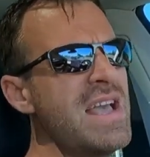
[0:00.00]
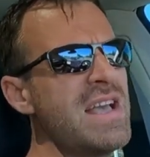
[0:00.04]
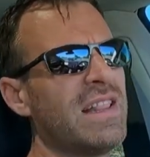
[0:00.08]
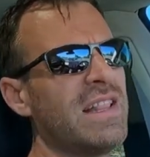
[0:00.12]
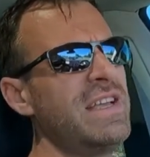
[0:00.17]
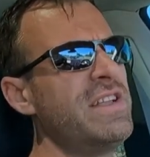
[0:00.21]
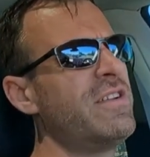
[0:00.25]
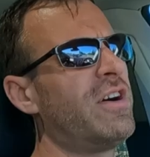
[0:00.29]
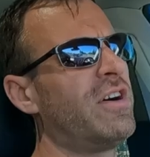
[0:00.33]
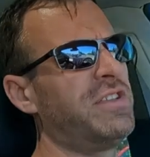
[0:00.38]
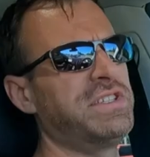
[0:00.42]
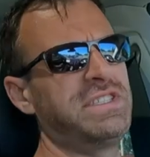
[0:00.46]

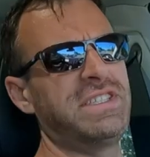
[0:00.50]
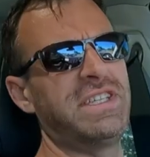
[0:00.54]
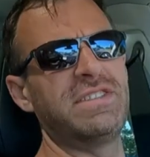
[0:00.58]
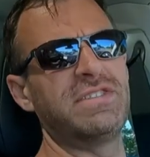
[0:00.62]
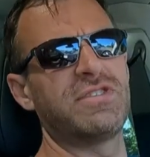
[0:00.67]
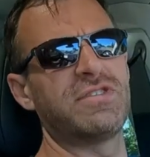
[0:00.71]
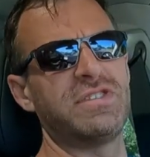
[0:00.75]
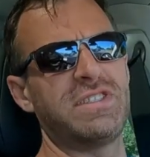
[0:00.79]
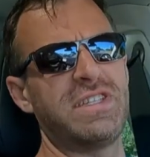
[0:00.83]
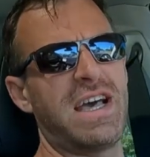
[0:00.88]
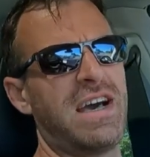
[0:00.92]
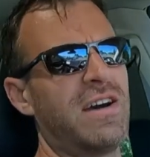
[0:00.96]
cleaned all the
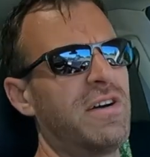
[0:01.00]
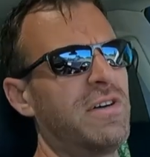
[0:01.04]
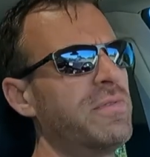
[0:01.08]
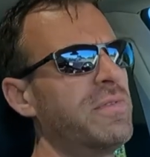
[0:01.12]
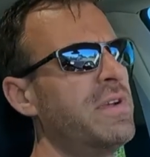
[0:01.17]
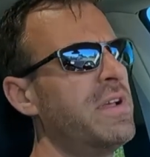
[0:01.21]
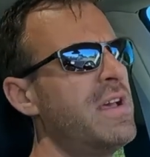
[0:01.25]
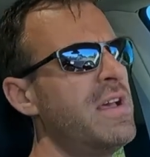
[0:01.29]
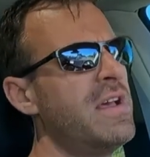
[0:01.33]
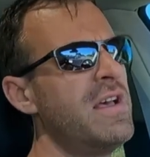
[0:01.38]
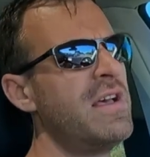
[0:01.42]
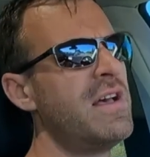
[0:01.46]
sensors out,
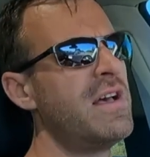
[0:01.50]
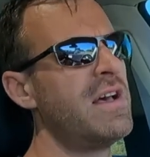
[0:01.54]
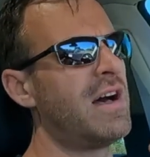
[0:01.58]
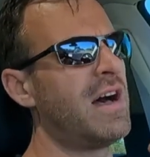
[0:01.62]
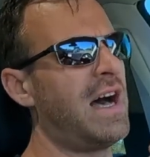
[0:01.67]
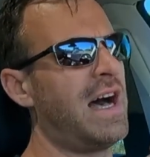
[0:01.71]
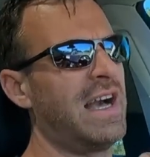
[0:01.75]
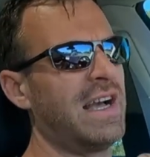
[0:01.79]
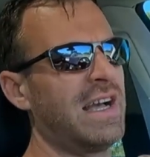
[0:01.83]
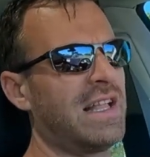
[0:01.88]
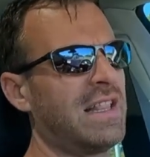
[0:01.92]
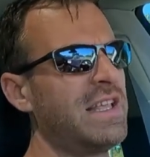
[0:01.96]

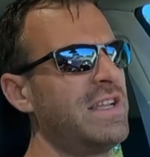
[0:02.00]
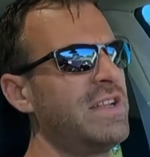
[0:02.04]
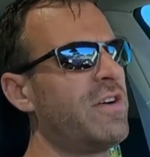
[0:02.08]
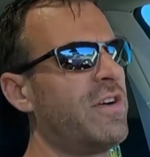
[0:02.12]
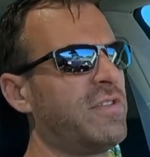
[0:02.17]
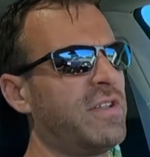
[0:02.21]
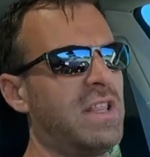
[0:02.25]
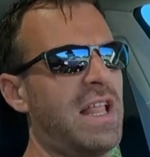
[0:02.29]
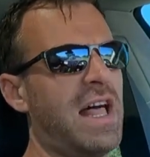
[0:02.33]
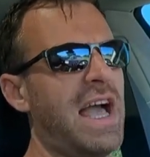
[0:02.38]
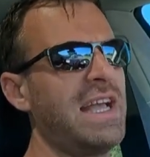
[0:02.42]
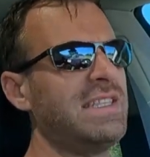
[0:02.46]
cleaned
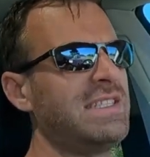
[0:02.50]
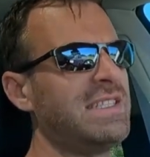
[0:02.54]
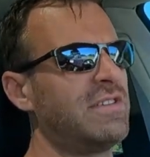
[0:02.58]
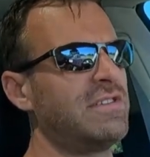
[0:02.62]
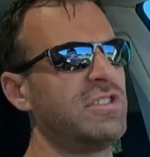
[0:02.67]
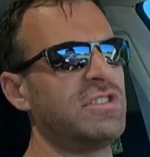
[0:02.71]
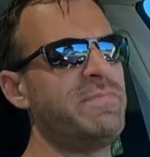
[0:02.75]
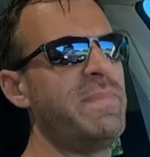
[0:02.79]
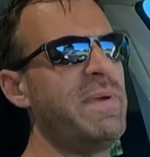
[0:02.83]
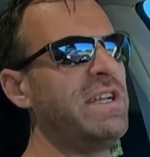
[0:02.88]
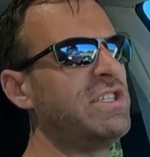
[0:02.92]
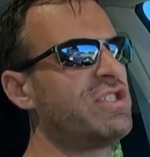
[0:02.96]
all the lines out,
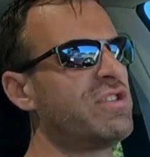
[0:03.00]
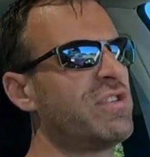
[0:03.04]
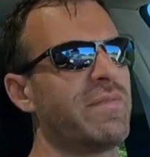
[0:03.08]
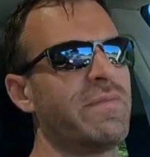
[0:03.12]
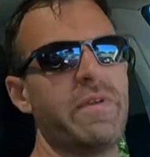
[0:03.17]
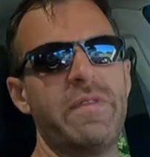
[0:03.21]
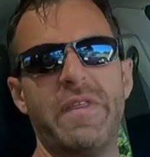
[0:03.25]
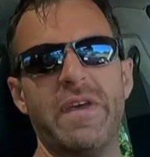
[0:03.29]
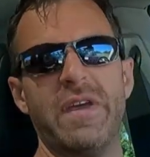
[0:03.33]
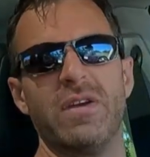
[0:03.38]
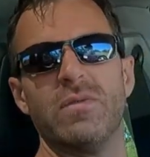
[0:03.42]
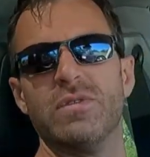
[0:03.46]
just made sure
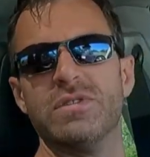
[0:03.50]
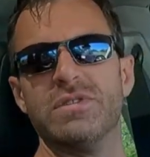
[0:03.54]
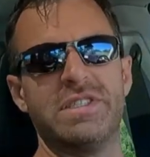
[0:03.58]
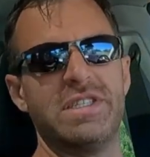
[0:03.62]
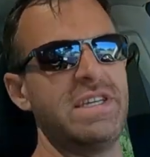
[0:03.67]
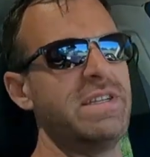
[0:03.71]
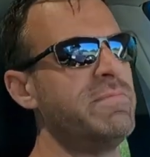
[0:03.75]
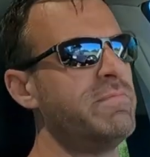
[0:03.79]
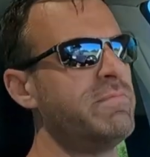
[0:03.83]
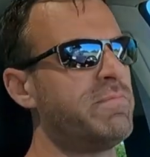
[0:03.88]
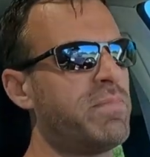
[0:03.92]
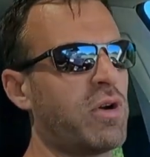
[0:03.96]
everything was
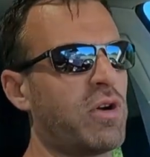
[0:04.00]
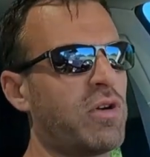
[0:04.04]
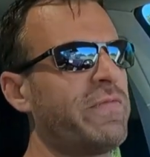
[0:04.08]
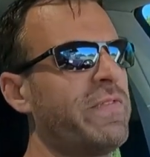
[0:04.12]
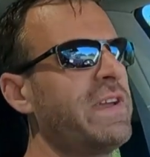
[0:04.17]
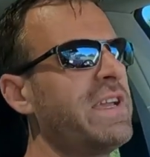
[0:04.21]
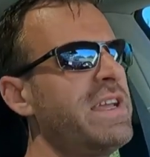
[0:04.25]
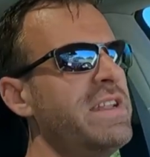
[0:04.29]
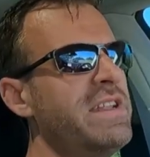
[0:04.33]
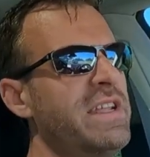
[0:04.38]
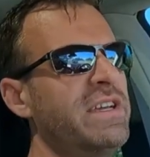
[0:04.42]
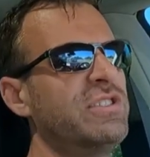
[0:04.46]
in
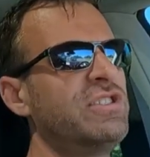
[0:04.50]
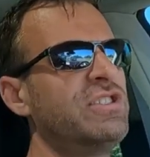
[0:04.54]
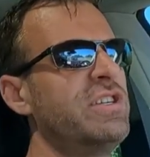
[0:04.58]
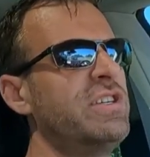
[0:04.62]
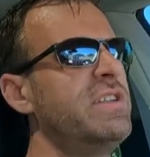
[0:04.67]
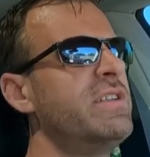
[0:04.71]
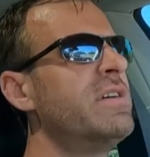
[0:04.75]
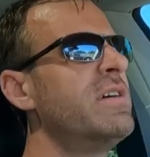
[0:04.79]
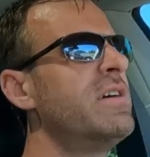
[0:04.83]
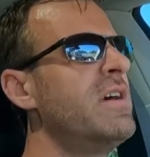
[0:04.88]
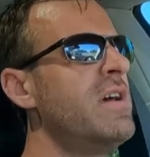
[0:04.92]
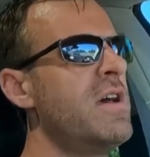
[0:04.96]
perfect
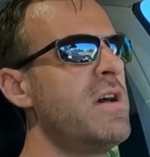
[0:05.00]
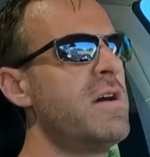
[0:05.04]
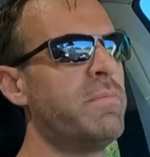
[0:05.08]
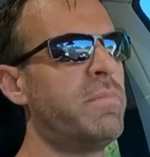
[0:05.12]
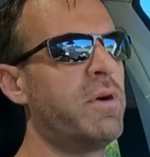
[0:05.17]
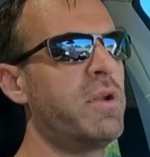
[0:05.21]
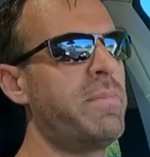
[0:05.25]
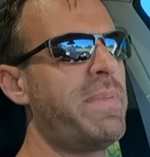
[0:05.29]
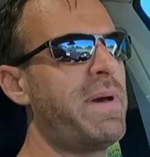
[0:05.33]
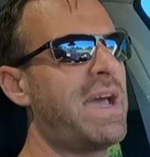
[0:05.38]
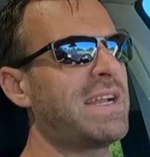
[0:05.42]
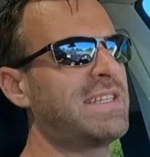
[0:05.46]
condition,
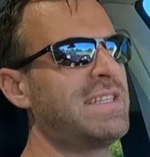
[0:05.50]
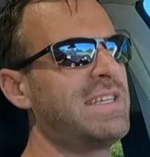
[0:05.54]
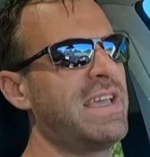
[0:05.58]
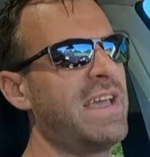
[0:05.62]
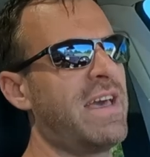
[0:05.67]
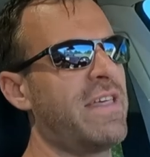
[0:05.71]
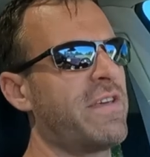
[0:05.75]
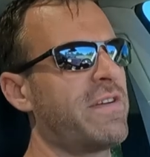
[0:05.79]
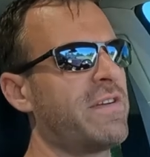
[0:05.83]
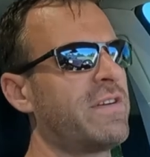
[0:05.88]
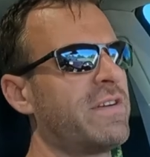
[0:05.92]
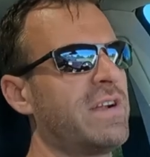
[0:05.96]
put it back
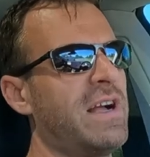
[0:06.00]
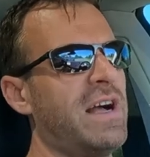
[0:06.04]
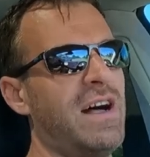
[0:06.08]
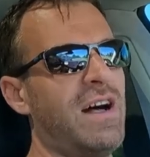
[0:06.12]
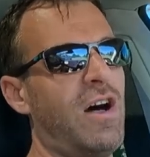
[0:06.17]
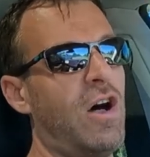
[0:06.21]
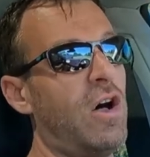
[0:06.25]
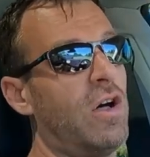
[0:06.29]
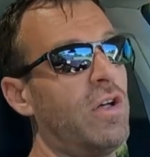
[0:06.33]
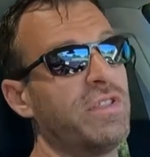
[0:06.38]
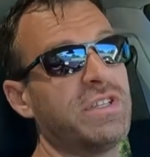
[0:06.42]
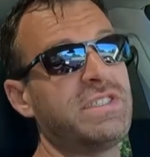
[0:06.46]
together.
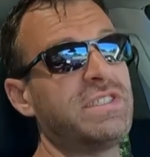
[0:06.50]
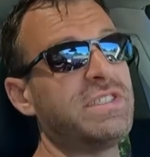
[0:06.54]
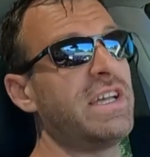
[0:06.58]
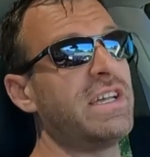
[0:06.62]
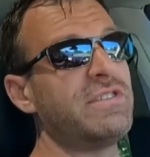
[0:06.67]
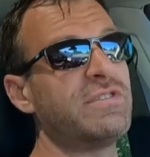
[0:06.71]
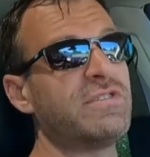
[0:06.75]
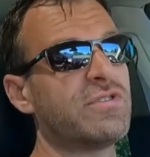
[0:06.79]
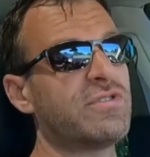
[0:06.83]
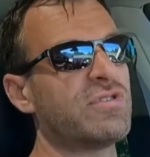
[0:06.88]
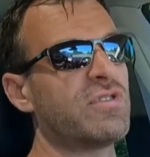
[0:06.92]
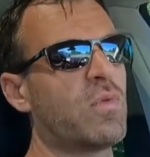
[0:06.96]
All the
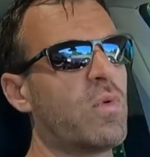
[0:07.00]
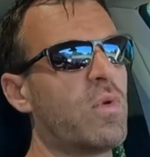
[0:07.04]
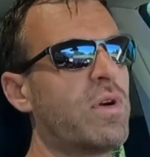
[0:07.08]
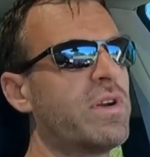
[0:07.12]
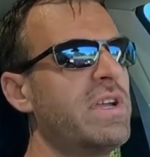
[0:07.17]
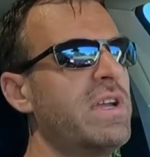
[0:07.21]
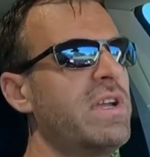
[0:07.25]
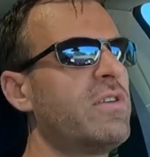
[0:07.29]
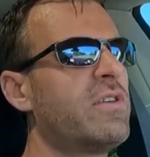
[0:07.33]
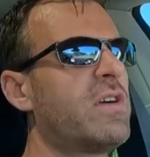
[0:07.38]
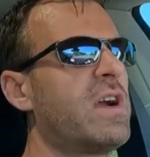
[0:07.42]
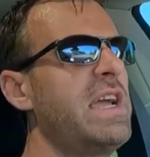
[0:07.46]
sensors are
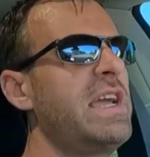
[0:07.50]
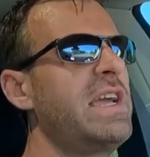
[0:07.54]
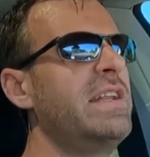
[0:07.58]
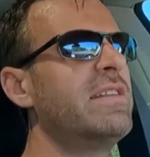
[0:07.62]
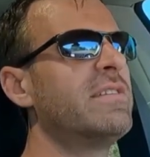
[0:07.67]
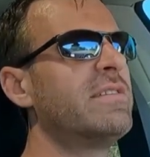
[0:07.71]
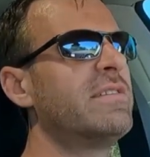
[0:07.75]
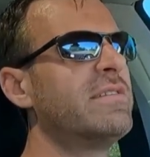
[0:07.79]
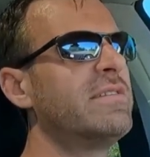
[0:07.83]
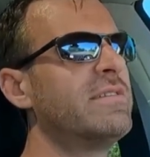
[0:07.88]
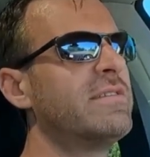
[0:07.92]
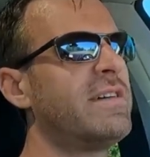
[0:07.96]
working great,
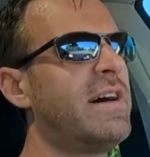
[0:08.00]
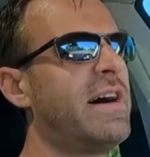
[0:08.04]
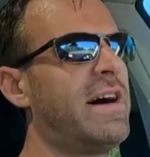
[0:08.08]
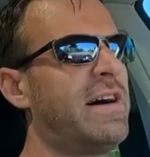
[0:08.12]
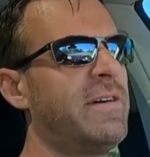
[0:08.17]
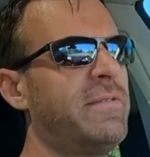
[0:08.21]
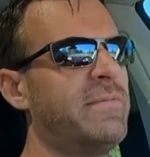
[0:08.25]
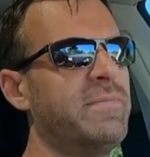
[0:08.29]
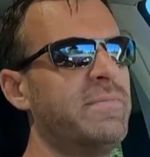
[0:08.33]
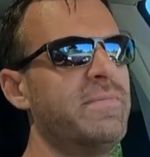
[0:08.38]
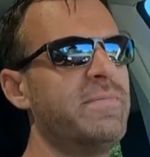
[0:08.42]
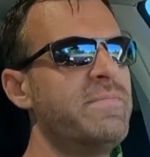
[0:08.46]

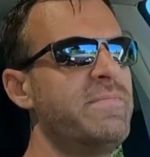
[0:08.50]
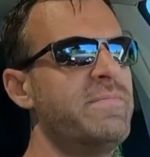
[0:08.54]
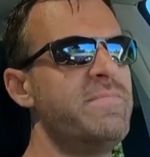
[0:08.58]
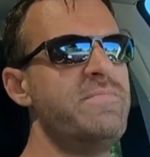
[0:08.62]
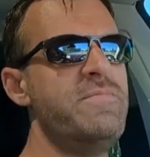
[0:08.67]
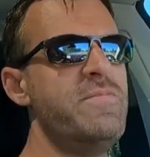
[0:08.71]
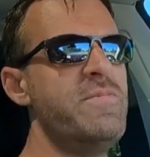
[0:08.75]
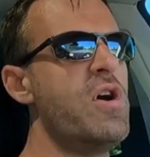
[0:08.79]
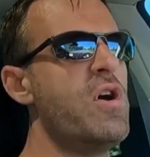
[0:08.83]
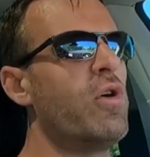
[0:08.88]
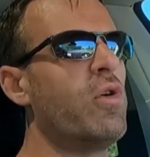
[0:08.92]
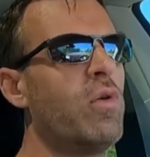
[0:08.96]

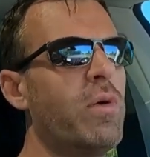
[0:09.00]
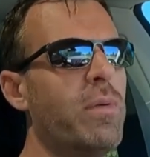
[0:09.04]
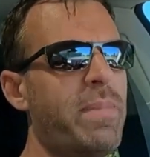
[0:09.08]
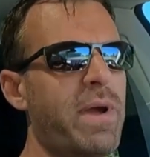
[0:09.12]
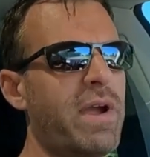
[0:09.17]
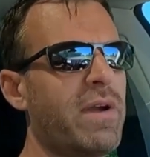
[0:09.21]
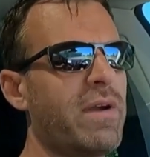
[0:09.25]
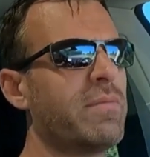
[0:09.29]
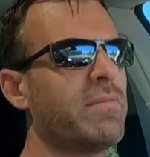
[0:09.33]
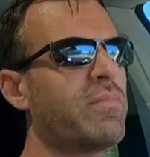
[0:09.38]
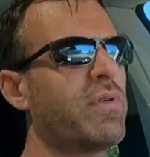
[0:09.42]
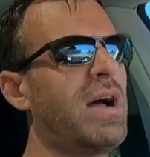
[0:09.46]
no
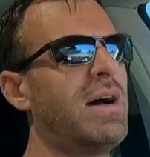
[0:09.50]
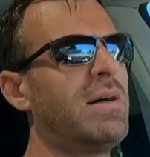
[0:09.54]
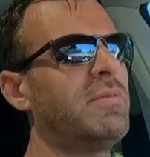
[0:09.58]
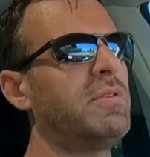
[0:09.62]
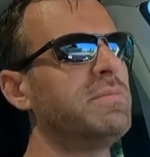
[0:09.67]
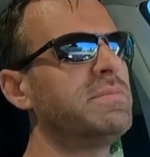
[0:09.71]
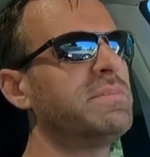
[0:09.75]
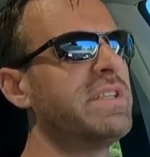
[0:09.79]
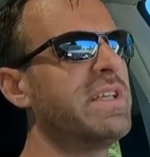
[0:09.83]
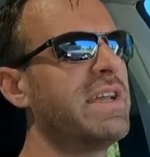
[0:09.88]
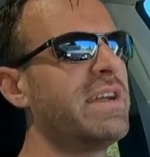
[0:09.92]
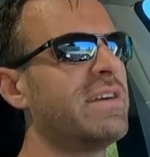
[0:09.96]
apparent
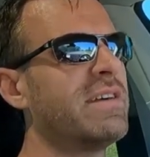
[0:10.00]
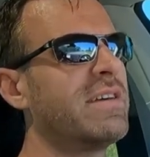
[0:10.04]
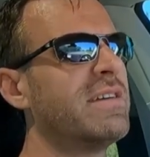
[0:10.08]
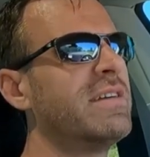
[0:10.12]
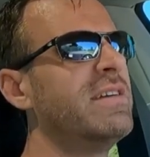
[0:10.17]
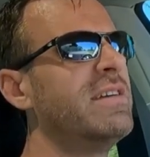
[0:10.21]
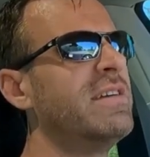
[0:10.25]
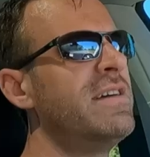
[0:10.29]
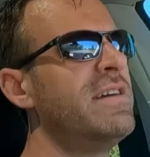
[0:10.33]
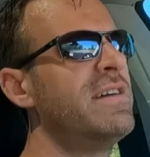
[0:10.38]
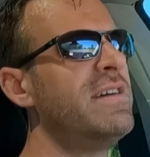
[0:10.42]
problems there.